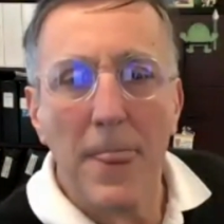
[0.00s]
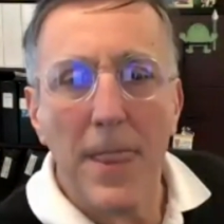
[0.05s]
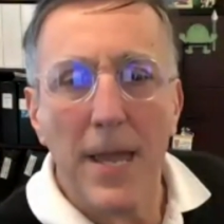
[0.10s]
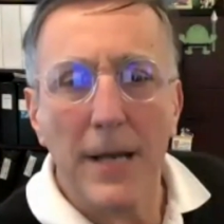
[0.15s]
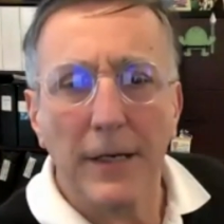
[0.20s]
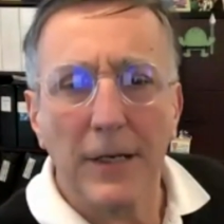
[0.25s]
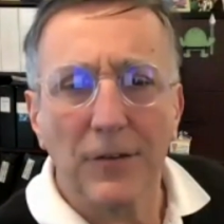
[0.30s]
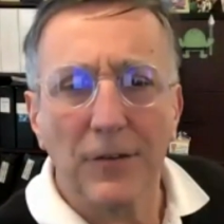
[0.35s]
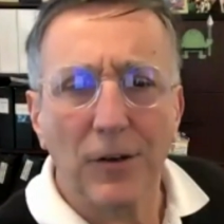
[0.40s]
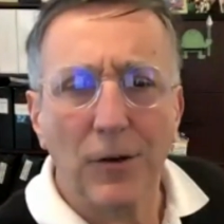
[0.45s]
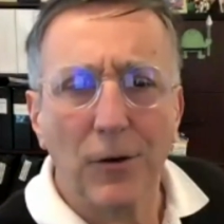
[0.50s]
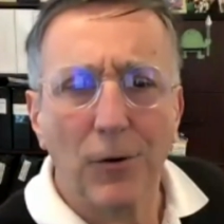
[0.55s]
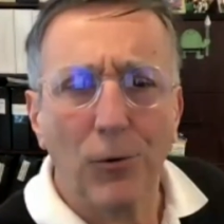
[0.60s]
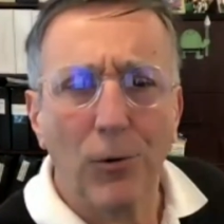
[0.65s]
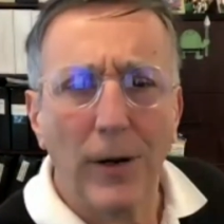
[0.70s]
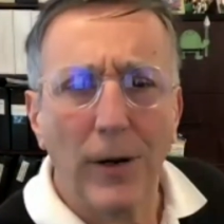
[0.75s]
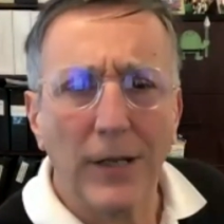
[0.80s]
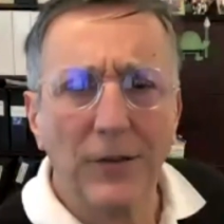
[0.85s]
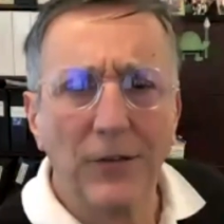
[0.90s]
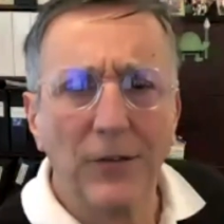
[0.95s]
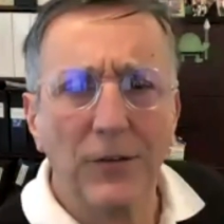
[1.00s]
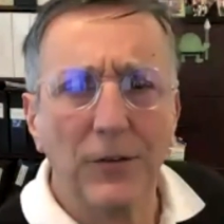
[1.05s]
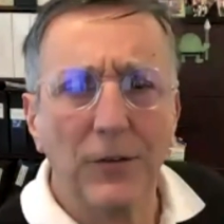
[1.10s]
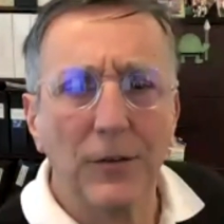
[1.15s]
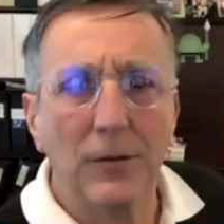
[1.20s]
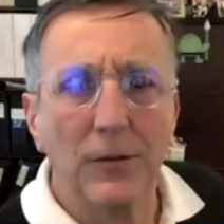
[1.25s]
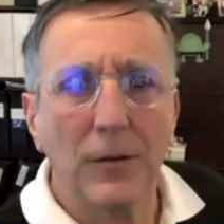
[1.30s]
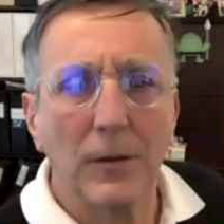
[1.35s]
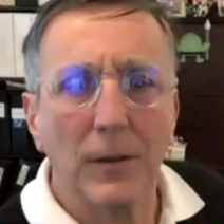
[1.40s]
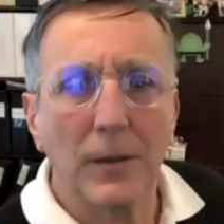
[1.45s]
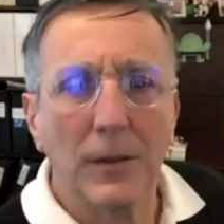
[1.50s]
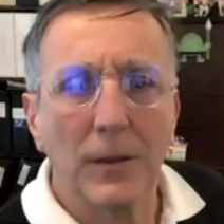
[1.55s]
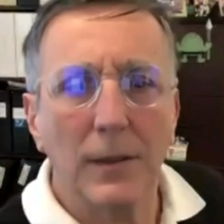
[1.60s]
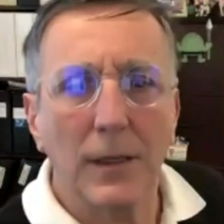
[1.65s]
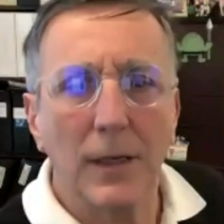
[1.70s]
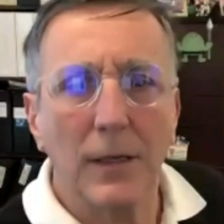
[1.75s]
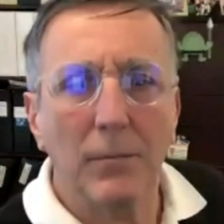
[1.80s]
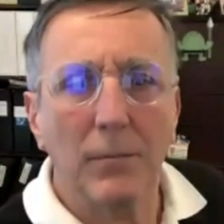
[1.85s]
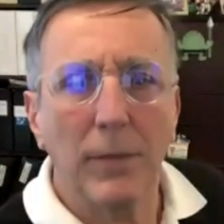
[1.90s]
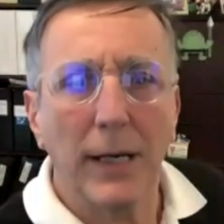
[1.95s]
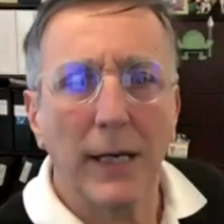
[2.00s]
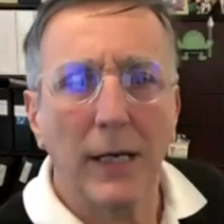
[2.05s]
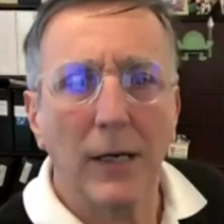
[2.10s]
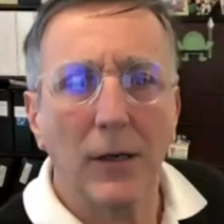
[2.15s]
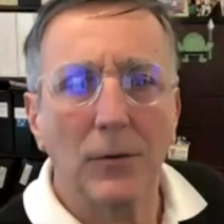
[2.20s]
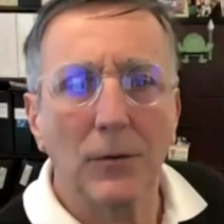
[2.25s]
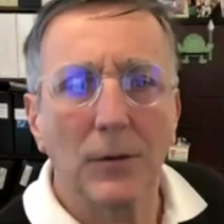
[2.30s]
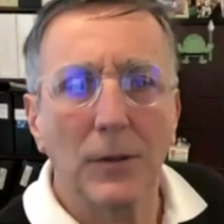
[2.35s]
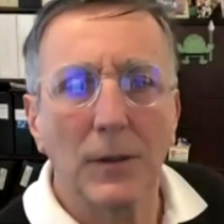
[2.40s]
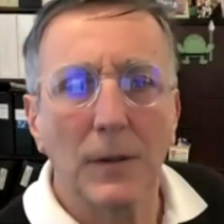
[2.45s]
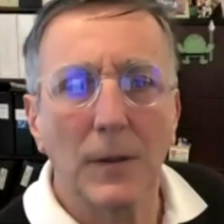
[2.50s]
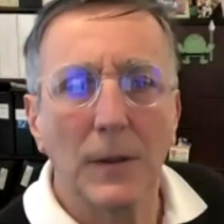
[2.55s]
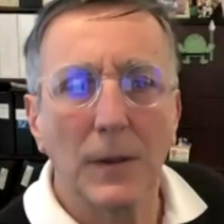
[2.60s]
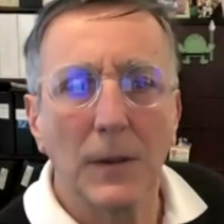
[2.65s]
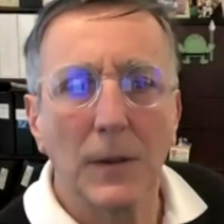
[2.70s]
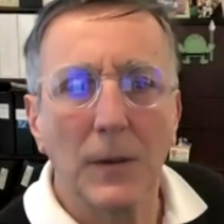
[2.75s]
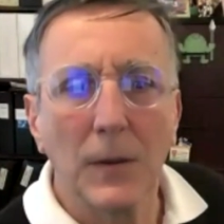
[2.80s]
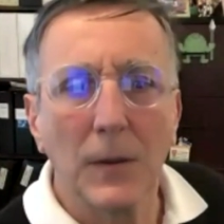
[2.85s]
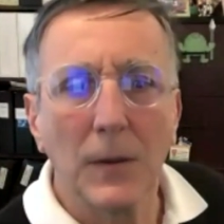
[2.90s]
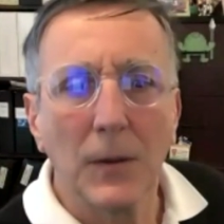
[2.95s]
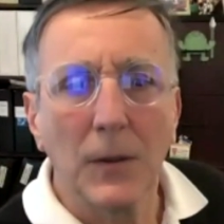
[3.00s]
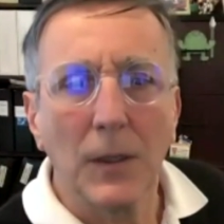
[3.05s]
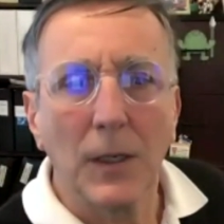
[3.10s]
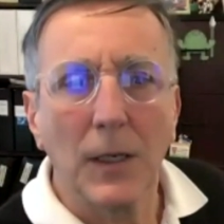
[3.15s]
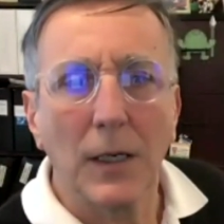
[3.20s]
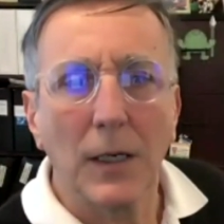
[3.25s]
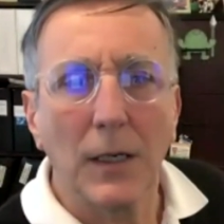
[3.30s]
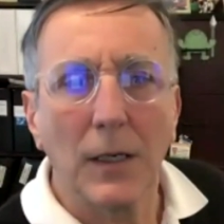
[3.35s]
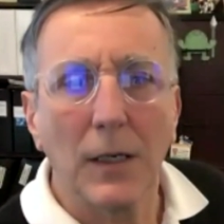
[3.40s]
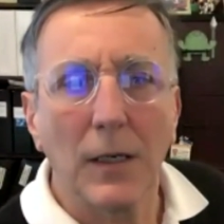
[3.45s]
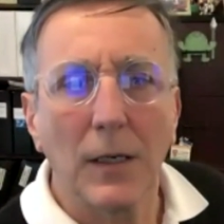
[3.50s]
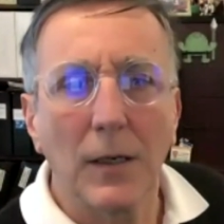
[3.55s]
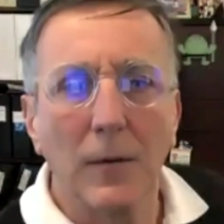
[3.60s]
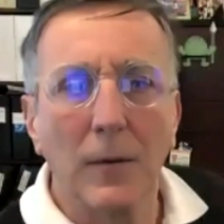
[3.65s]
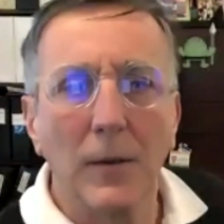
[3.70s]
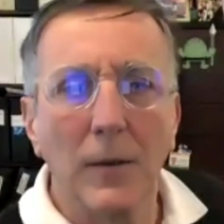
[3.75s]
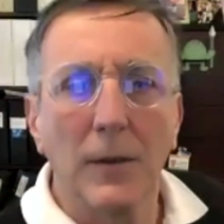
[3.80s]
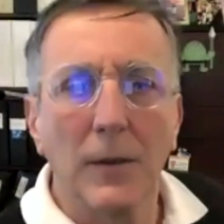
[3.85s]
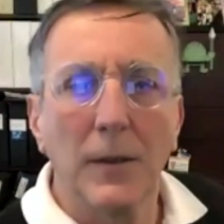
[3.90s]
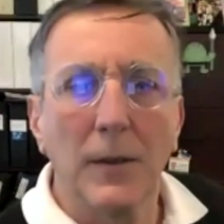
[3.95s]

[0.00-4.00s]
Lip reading: There is a question about okay,